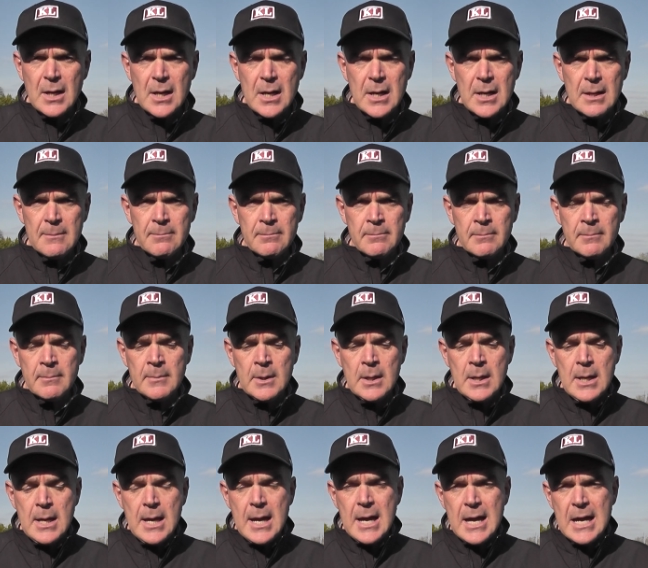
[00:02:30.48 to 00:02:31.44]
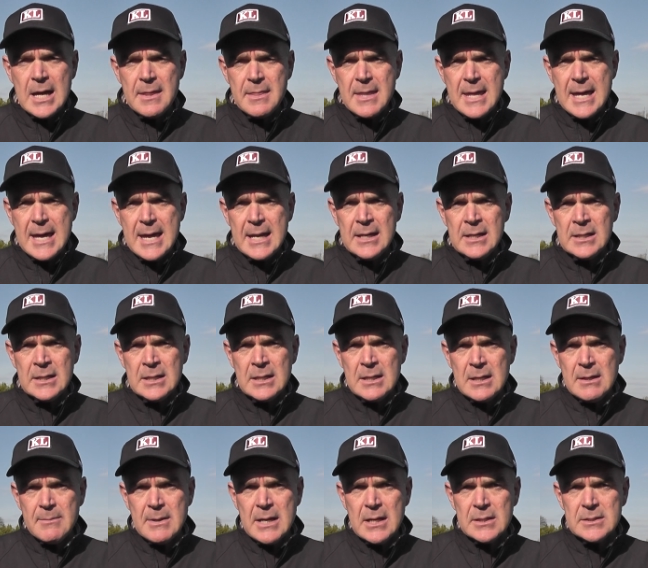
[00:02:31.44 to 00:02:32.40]
Um, and then
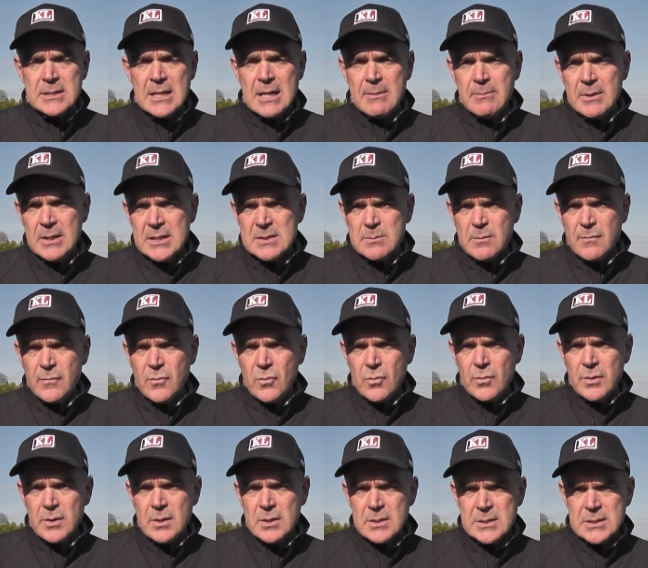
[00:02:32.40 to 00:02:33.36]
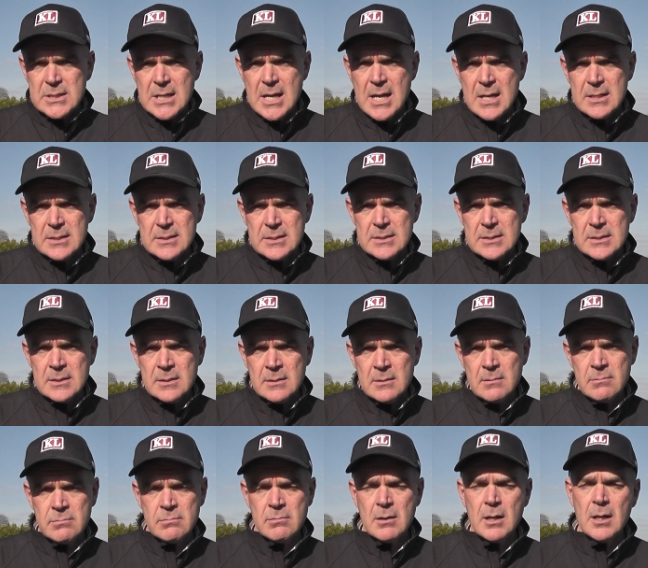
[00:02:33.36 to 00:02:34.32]
about 10 minutes before the test,
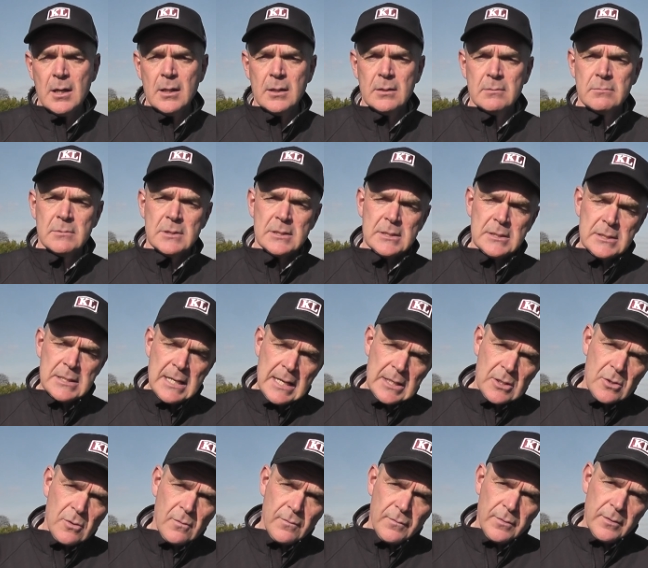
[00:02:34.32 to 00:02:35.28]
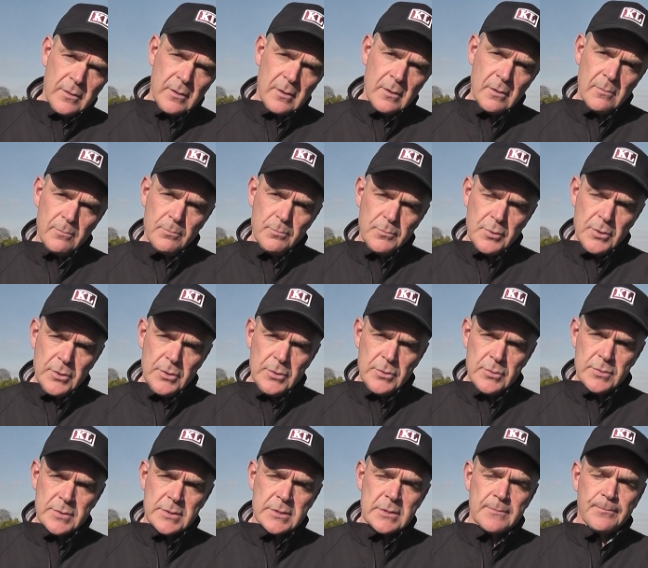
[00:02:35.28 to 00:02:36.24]
I'll take off the
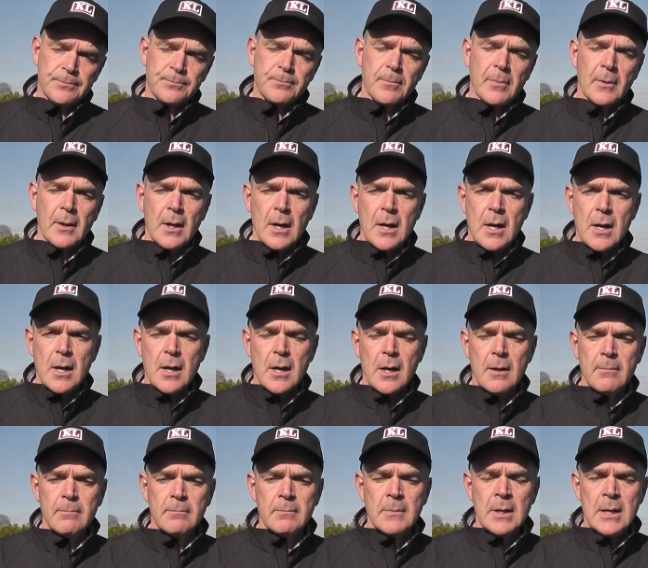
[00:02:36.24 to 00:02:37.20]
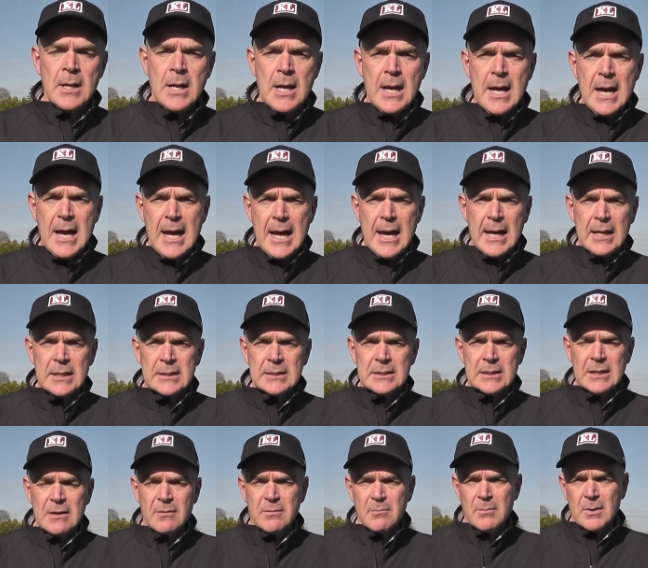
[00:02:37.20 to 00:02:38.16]
boots um,
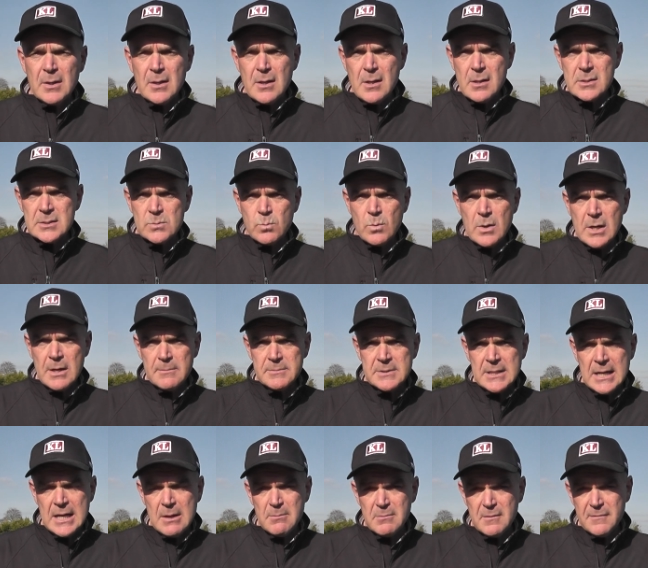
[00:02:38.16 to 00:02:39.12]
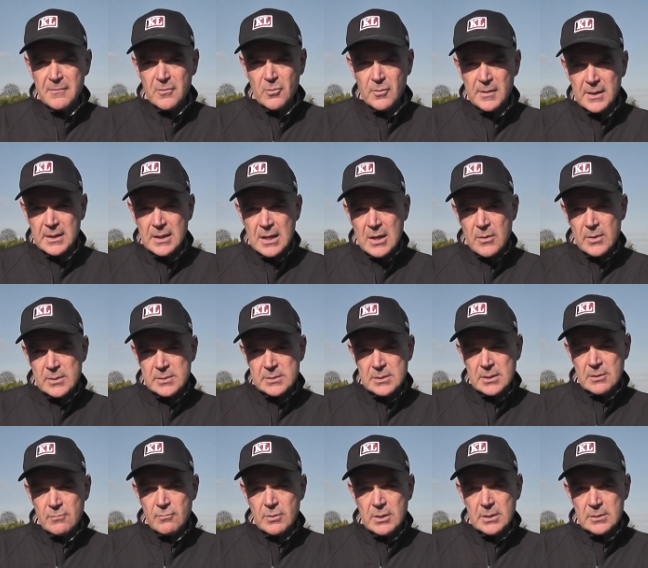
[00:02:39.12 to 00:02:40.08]
and give them a last wipe down before they go into
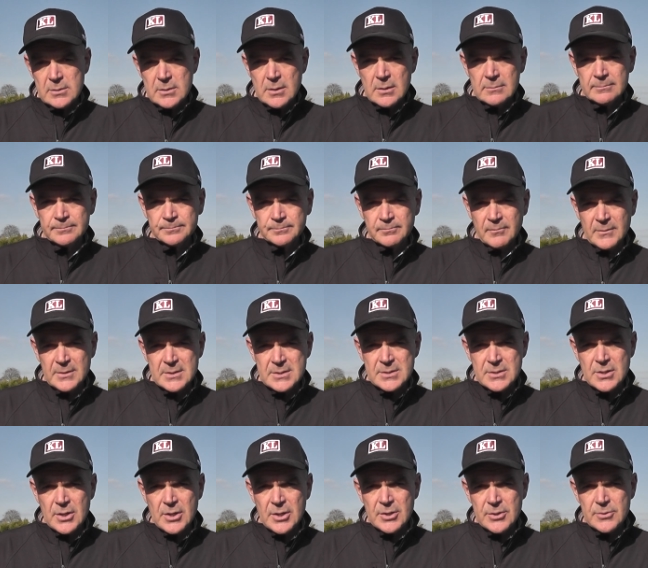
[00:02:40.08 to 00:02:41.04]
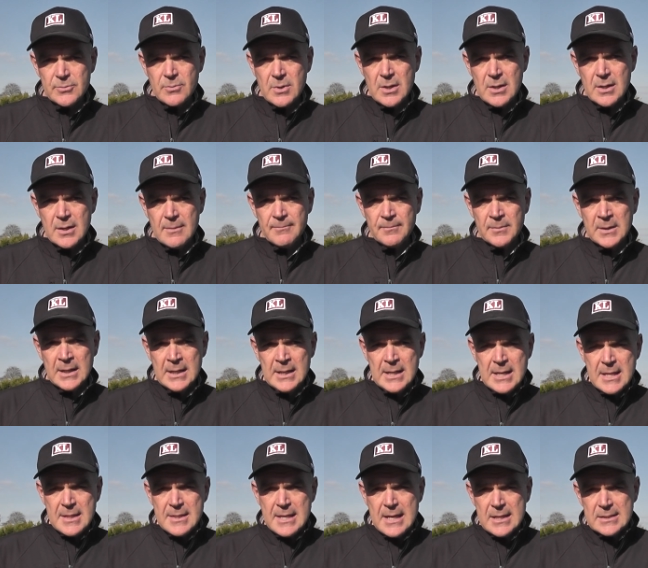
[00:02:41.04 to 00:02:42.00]
the arena. So um,
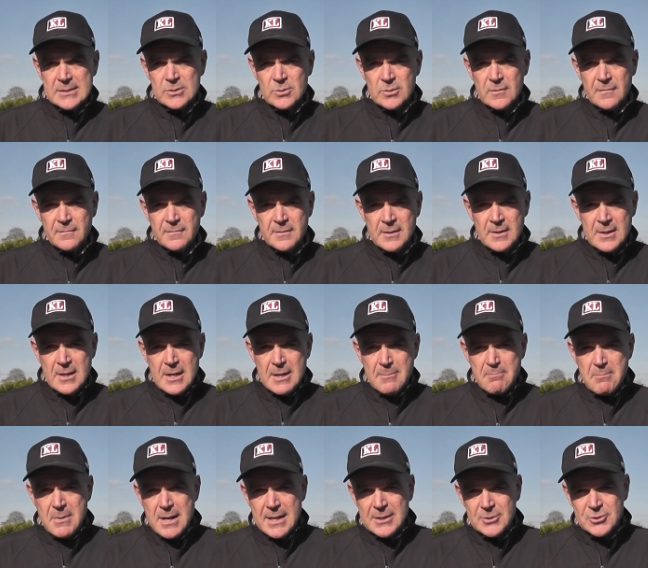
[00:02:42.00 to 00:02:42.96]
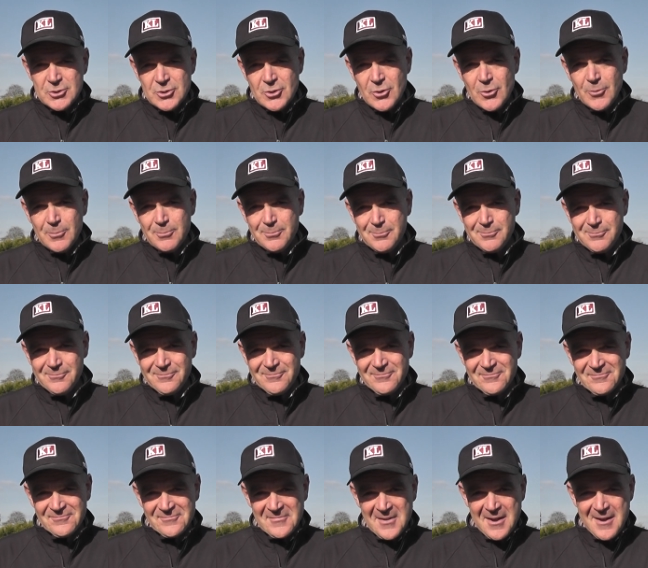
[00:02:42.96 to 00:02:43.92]
that's sort of my job
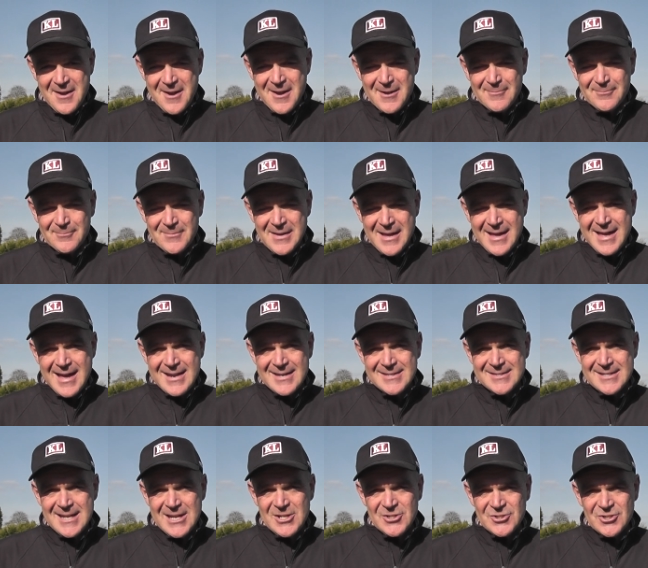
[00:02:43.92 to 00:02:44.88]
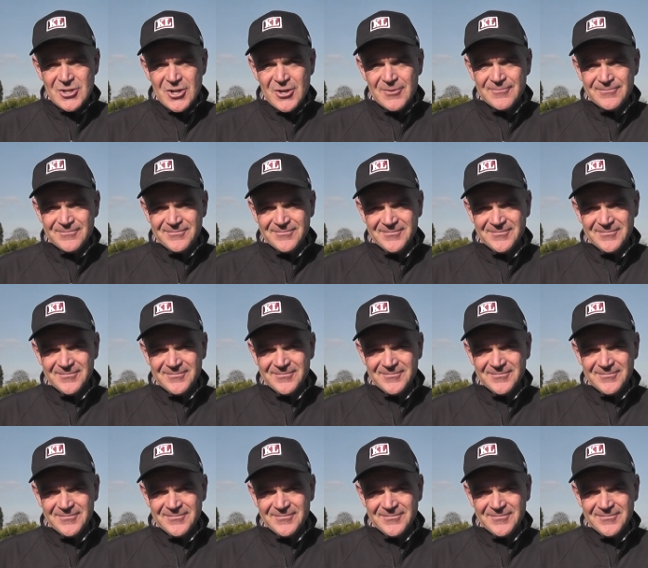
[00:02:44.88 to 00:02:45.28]
um, at a day show.